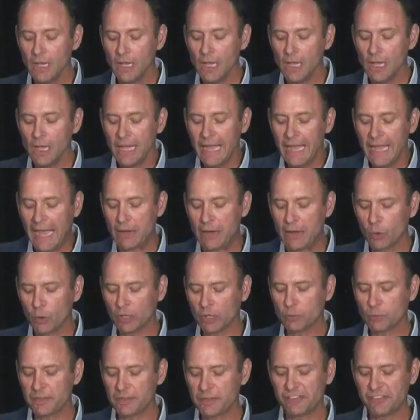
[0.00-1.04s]
and worked
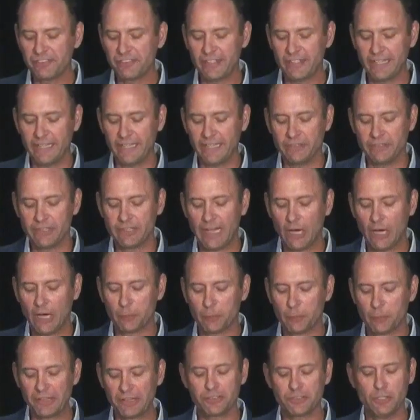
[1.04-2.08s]
with the city to help
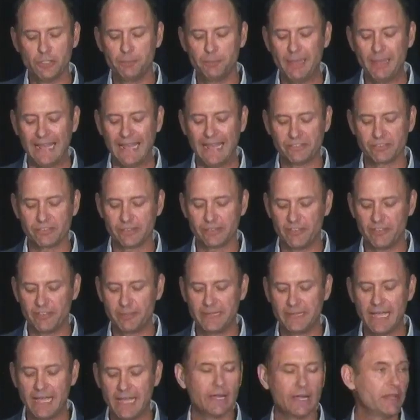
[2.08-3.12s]
rescue pets left
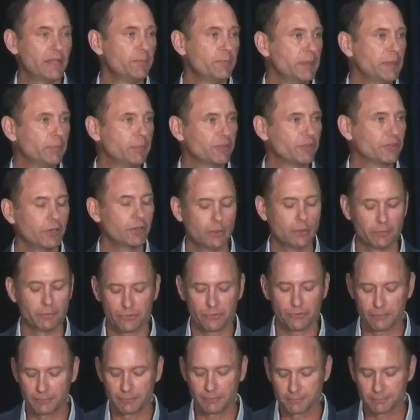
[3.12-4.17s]
behind in people's homes.
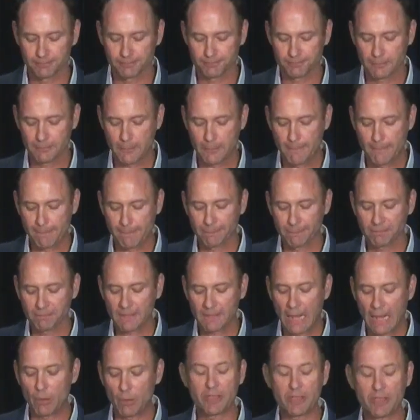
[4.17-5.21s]
I
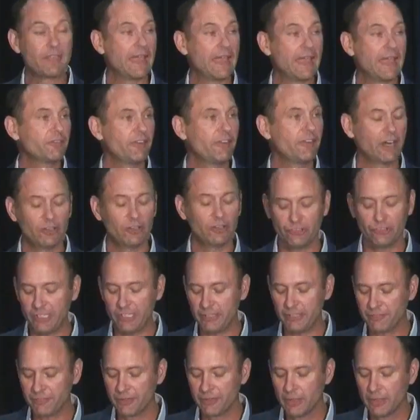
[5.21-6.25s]
want to thank Fire
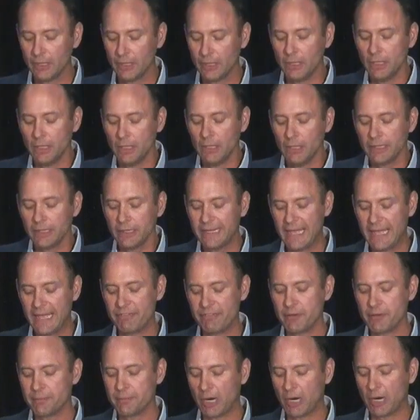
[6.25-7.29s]
Chief
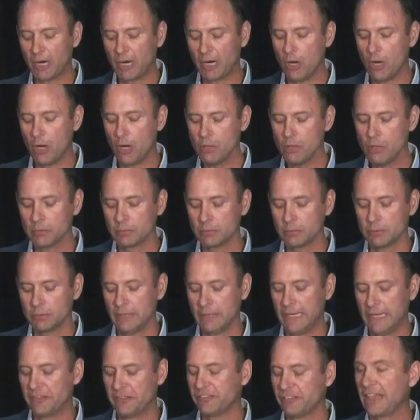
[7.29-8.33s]
Kevin Barbeau
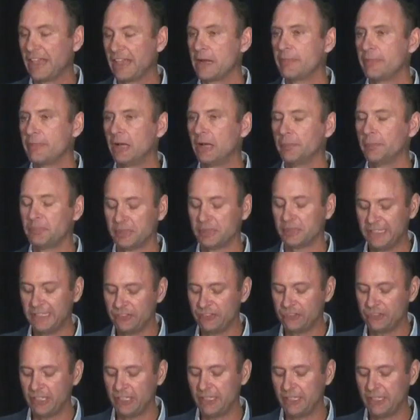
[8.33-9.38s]
and Sanibel Police
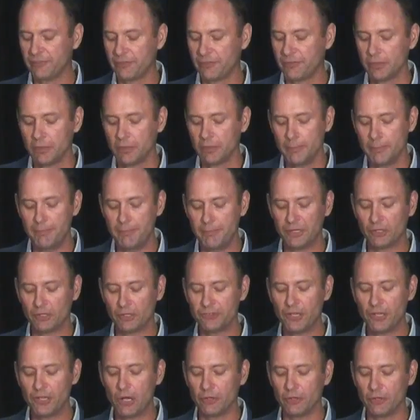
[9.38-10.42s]
Chief Bill
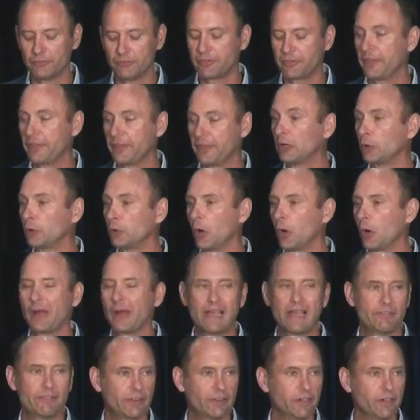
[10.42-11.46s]
Dalton for their heroic
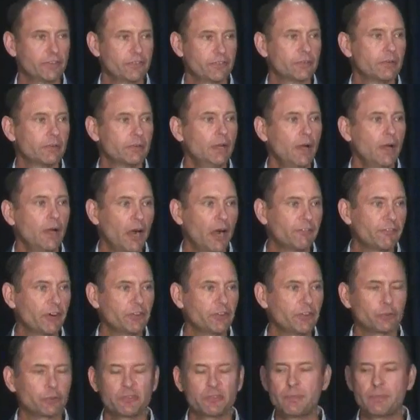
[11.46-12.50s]
efforts. Our first
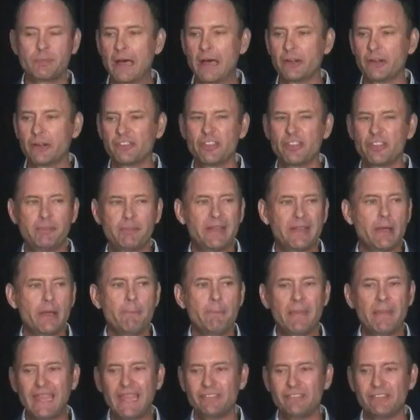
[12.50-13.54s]
responders have been
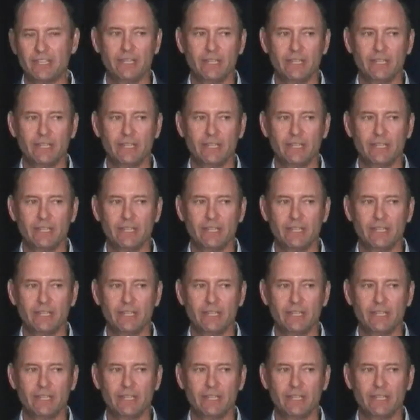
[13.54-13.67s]
amazing.